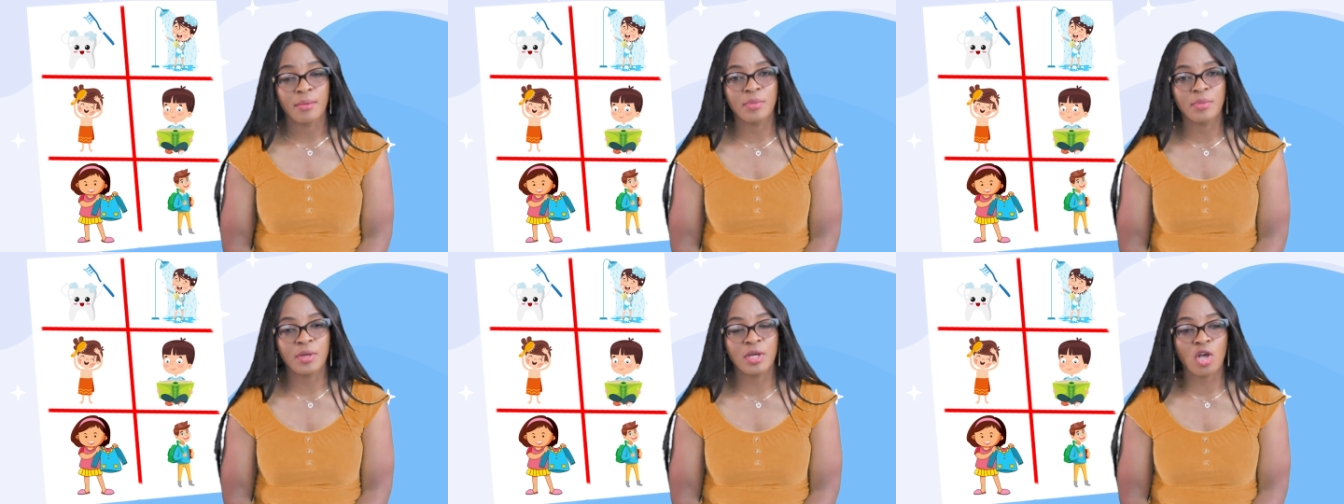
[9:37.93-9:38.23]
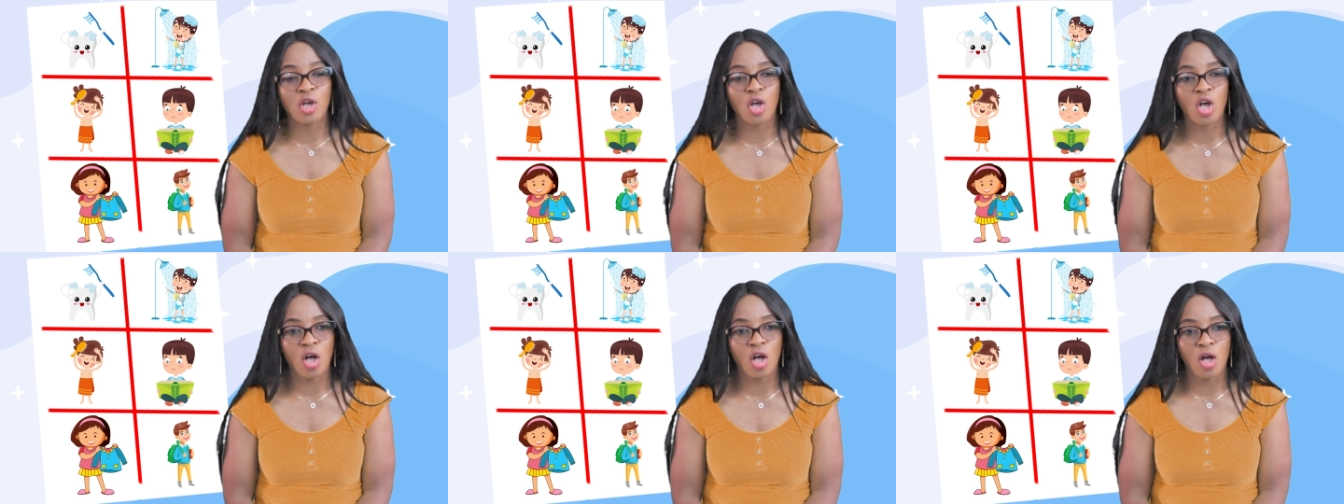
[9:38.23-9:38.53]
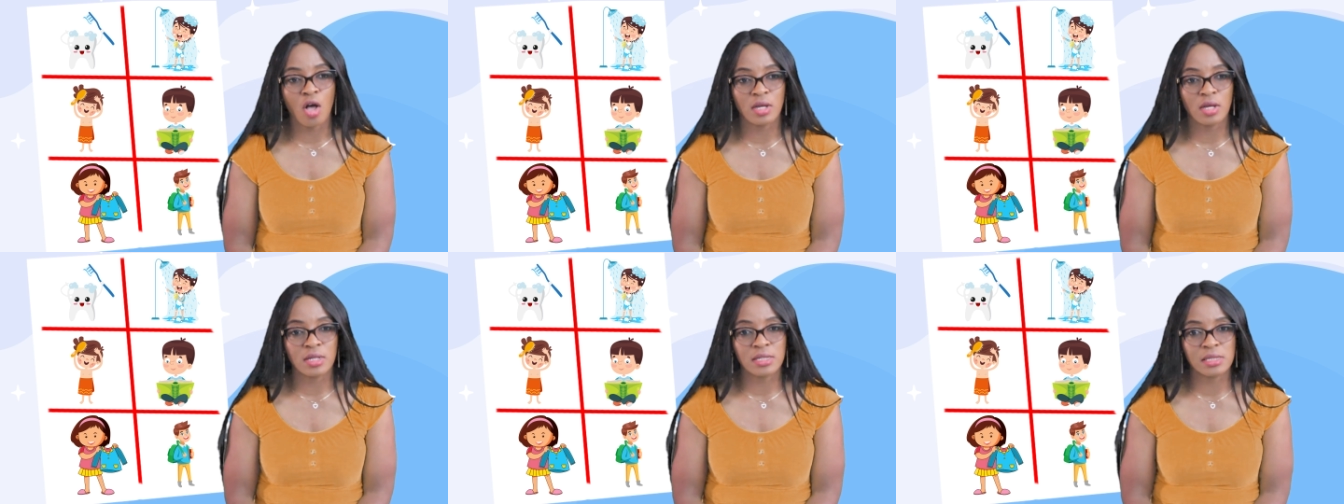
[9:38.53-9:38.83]

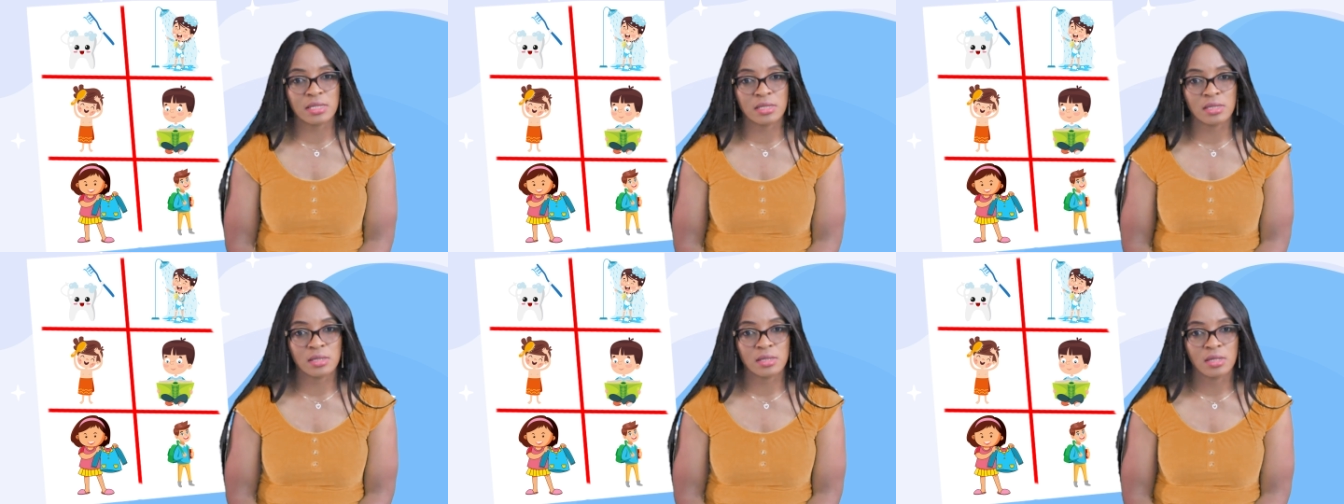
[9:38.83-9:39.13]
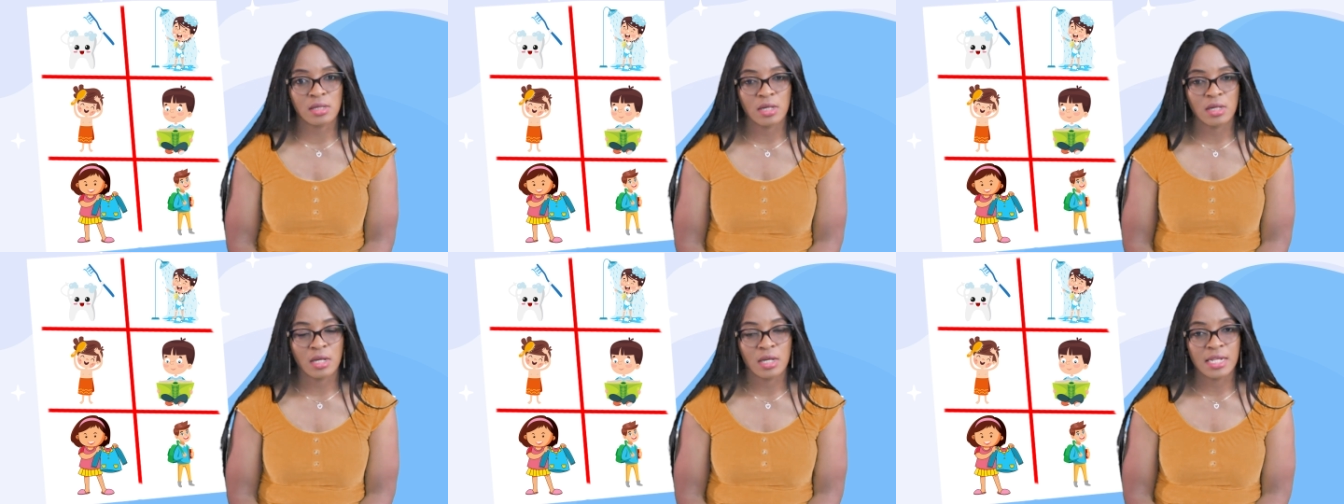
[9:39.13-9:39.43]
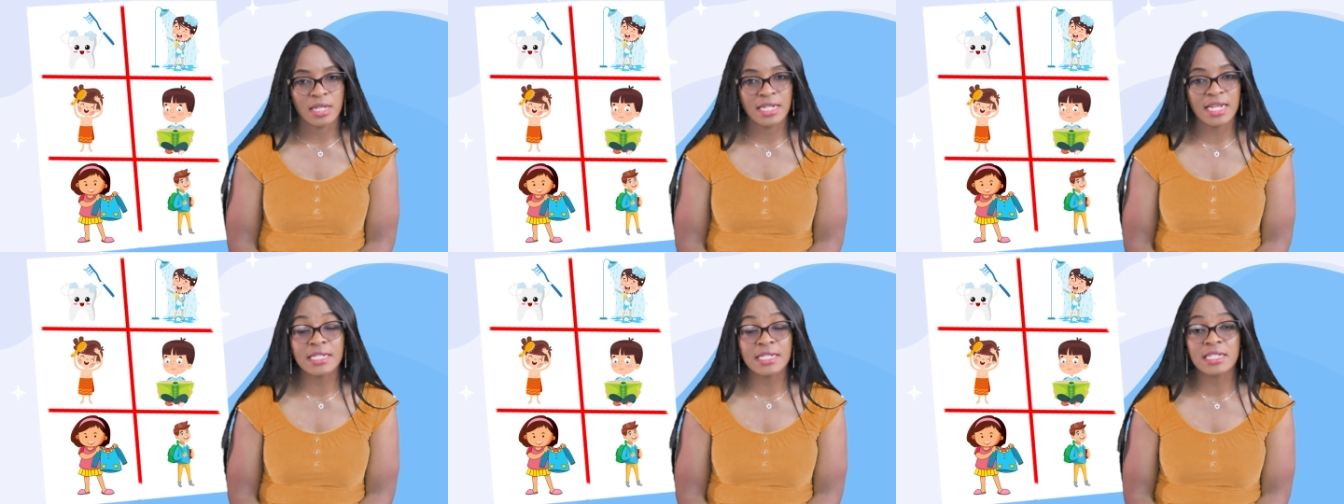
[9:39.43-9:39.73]
because
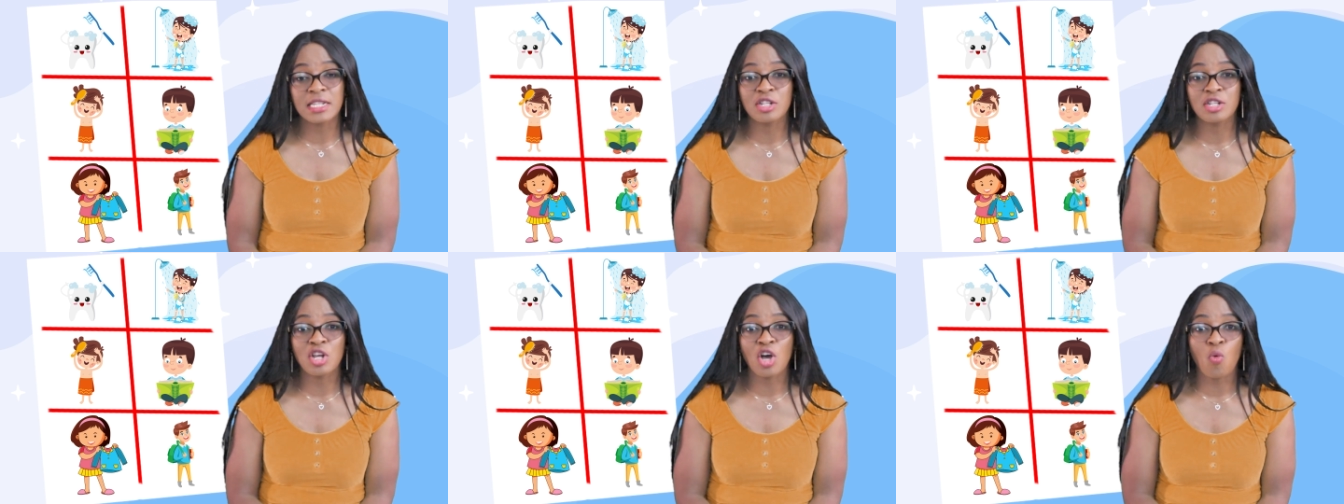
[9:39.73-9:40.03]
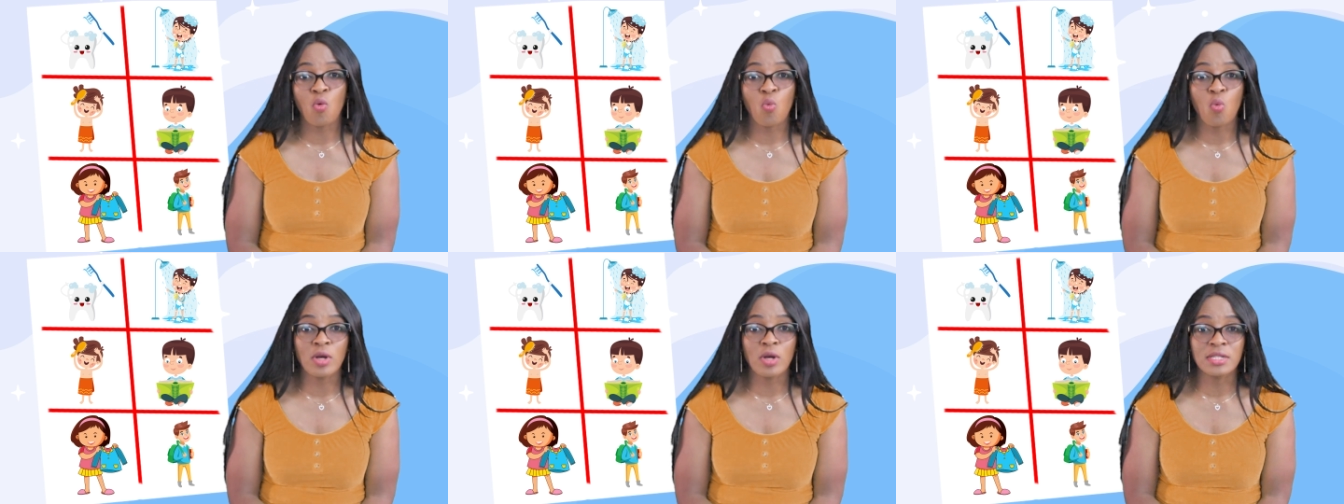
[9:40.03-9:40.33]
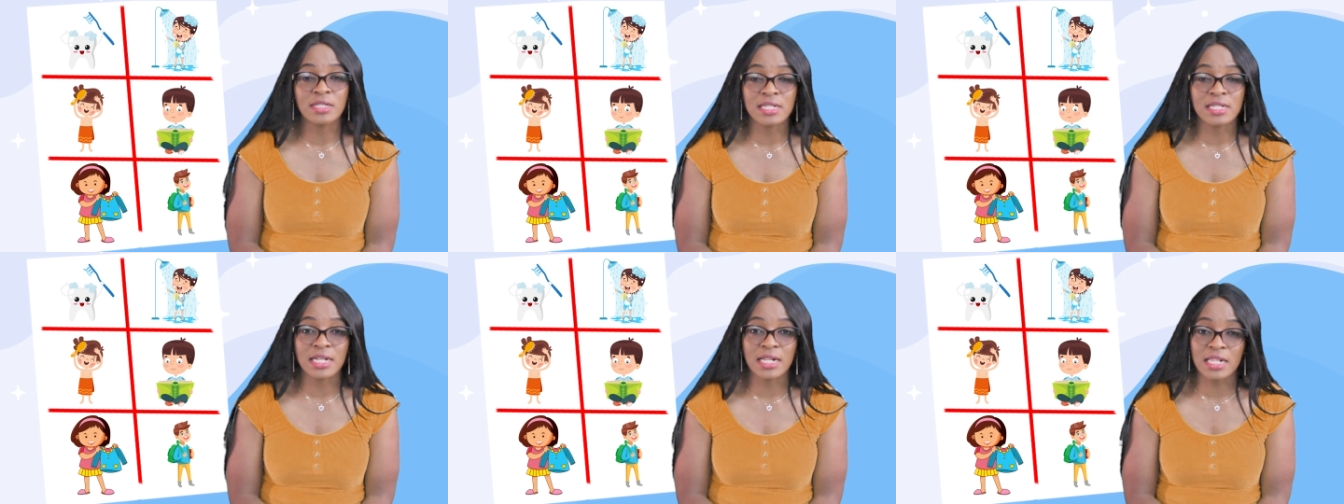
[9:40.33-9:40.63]
they did not
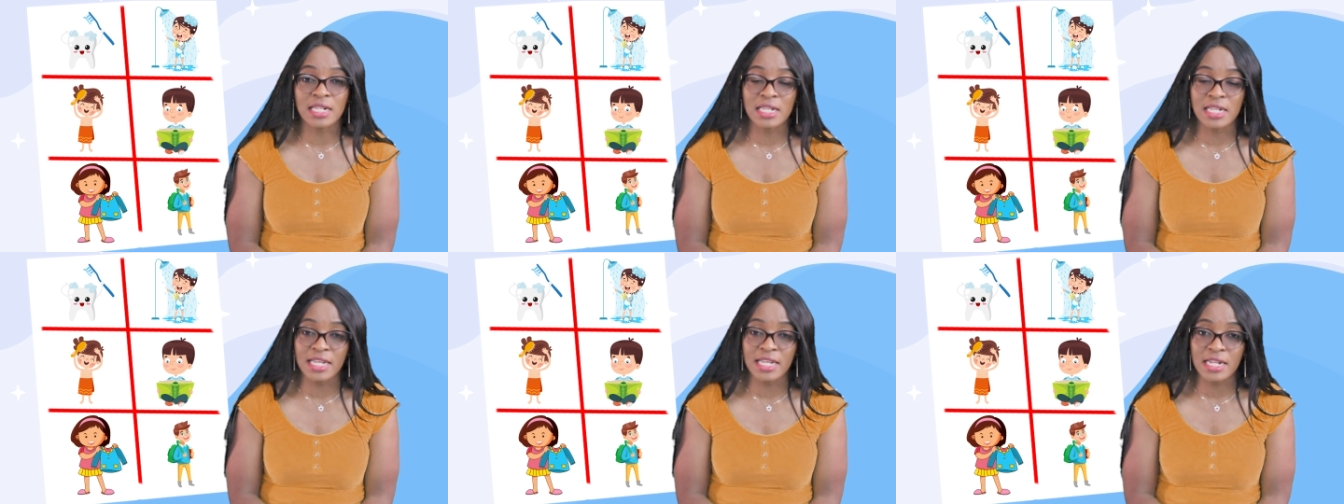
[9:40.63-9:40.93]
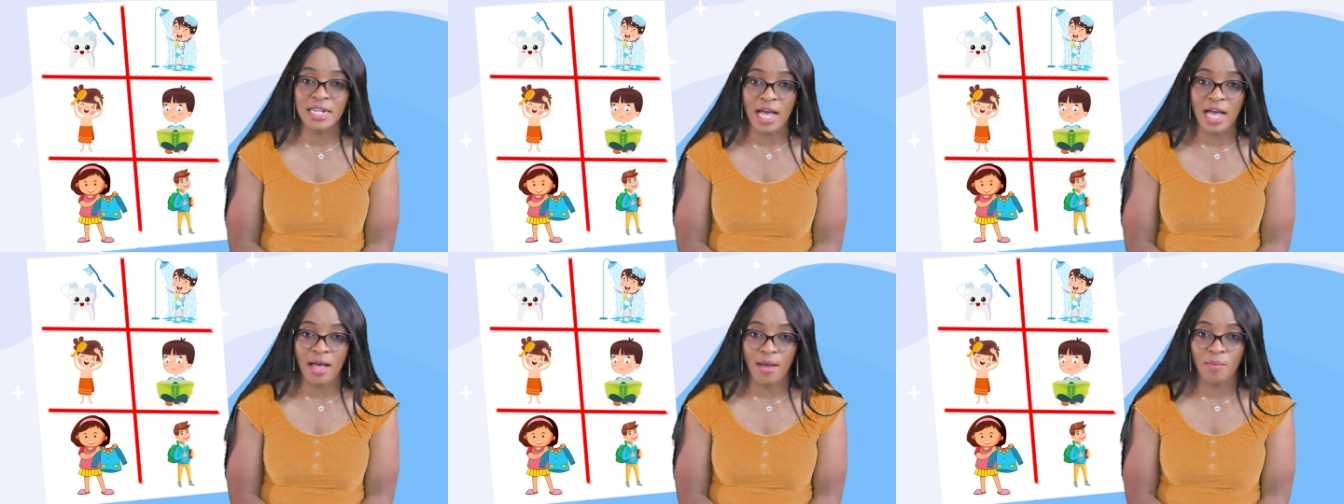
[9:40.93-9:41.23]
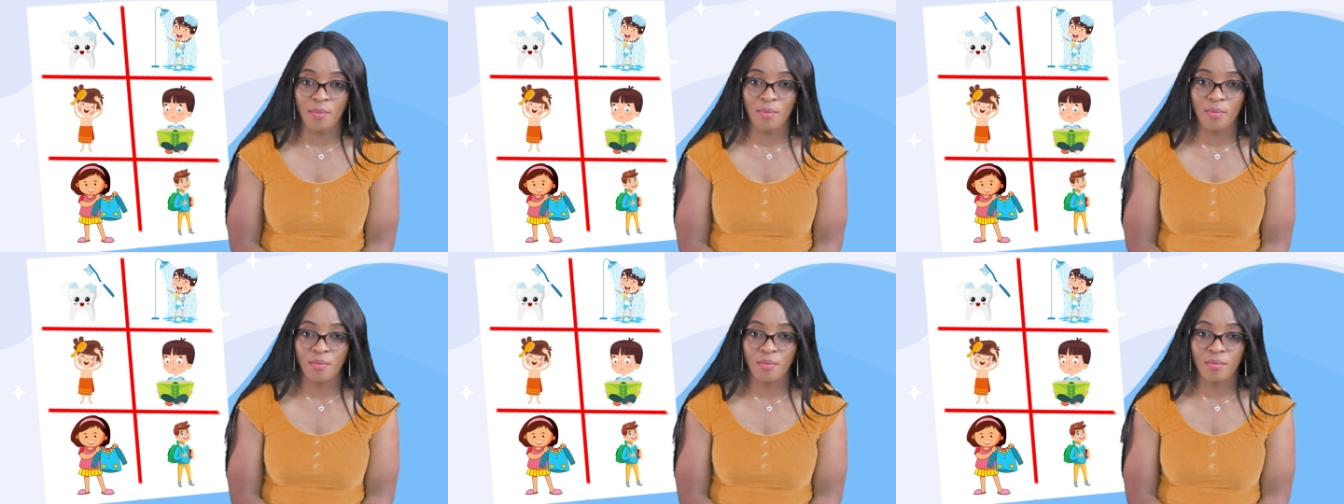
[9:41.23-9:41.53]
want to clean
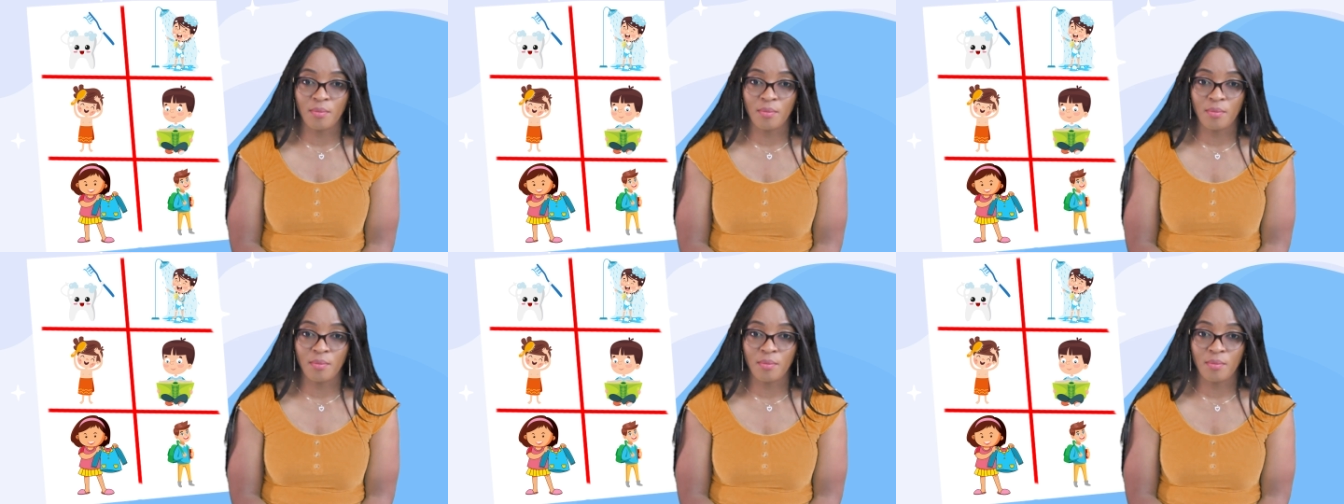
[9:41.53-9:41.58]
up,